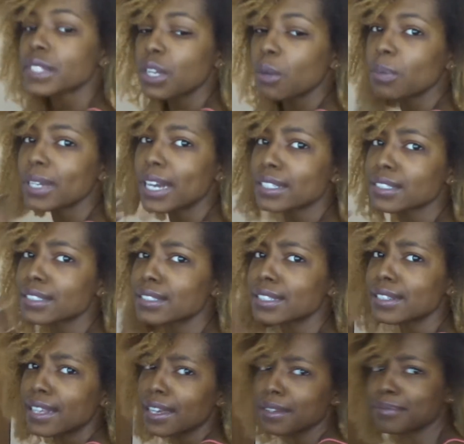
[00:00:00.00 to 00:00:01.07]
hope you guys can
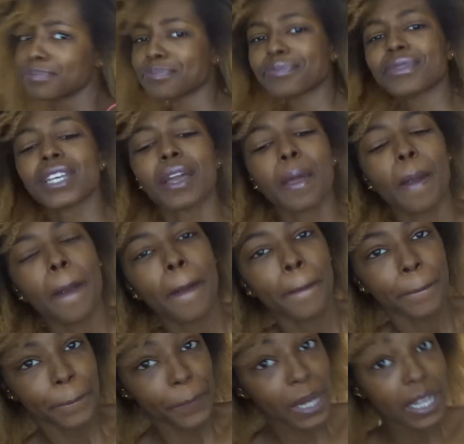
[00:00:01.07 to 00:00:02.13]
see that
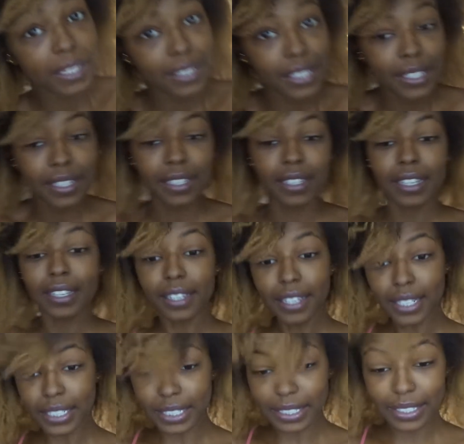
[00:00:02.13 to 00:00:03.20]
but
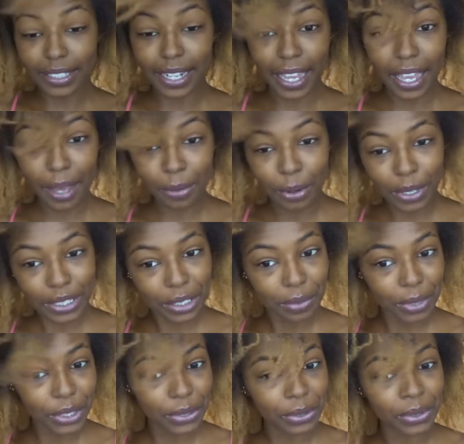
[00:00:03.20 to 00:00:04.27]
yeah today i'm going to
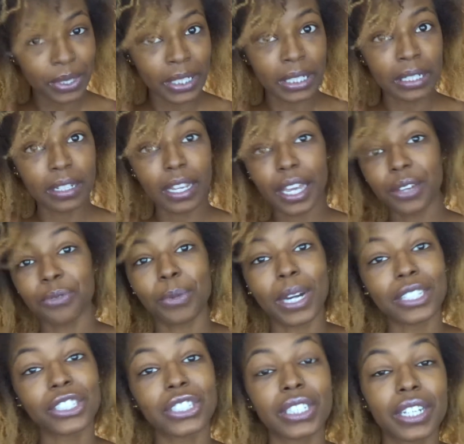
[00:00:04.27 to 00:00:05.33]
be doing a
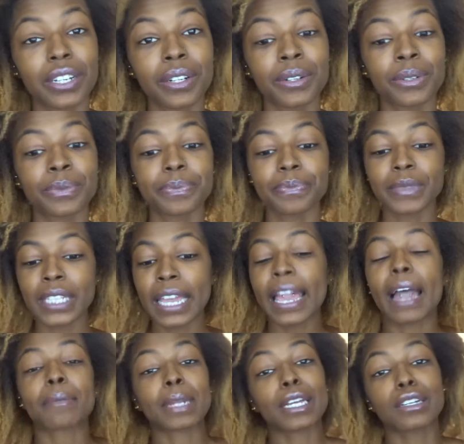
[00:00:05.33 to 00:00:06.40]
wash and go
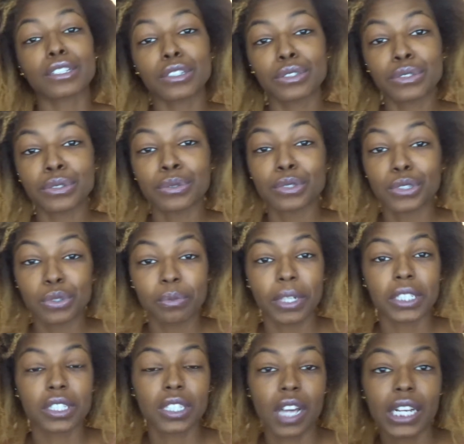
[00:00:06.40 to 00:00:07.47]
i'm not going to do too
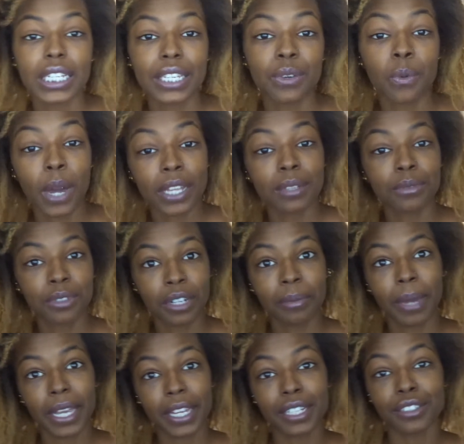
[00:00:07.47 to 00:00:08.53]
much talking while i'm doing
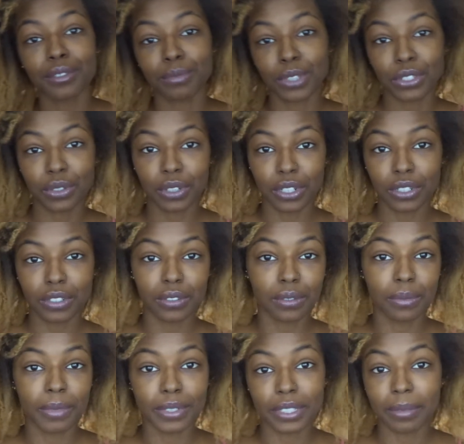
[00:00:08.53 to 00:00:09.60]
my hair so i'm just going to
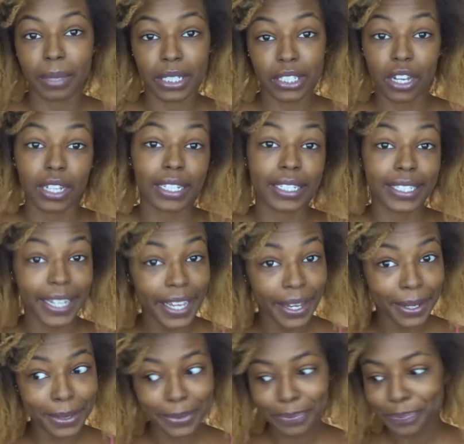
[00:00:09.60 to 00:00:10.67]
do most of my talking now